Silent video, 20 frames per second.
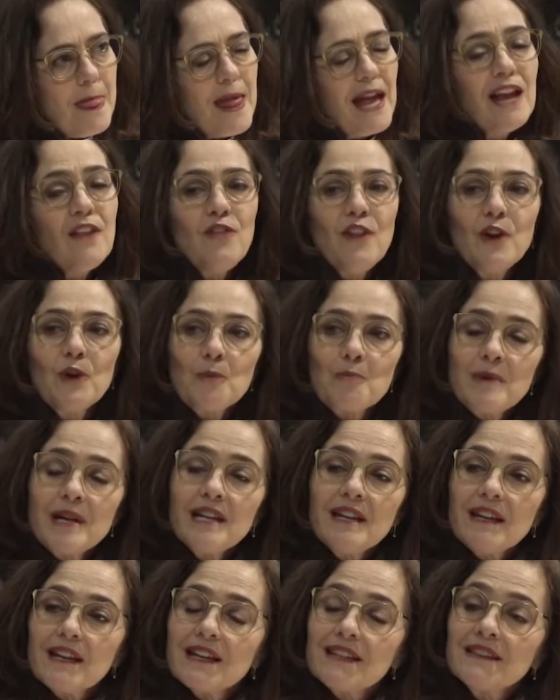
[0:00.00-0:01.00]
In their
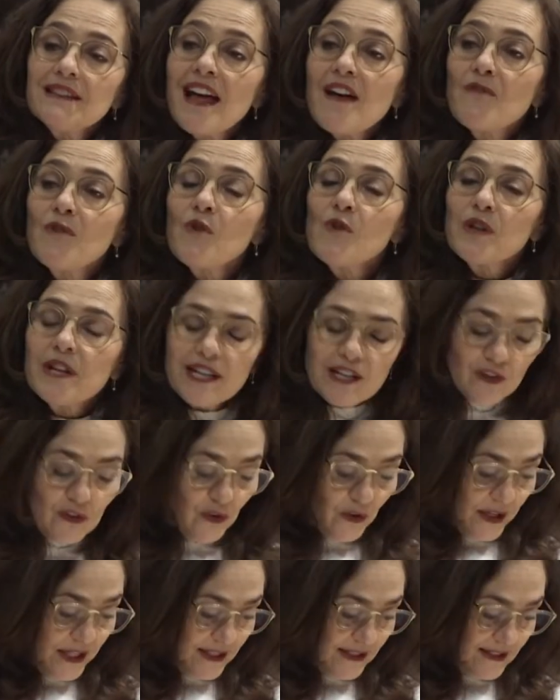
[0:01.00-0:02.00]
mid-level
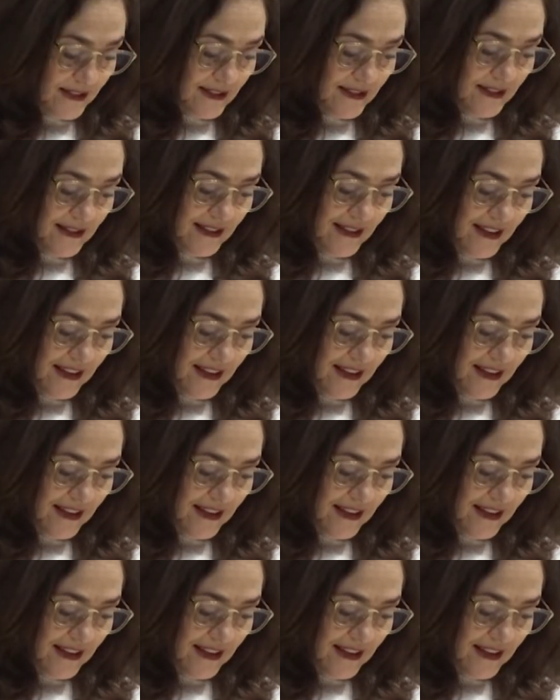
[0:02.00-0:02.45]
ignorance,